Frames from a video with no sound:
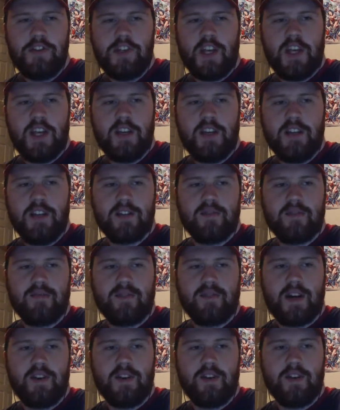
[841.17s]
Jane is
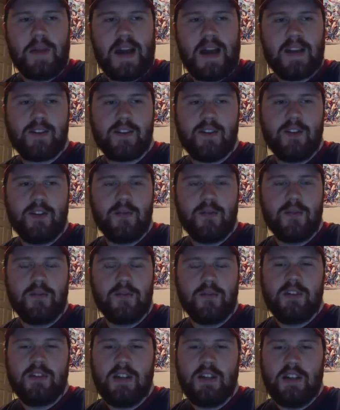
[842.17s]
finally back
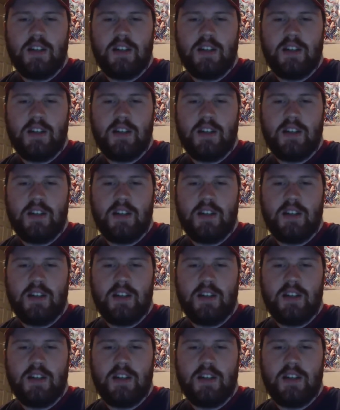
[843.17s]
home,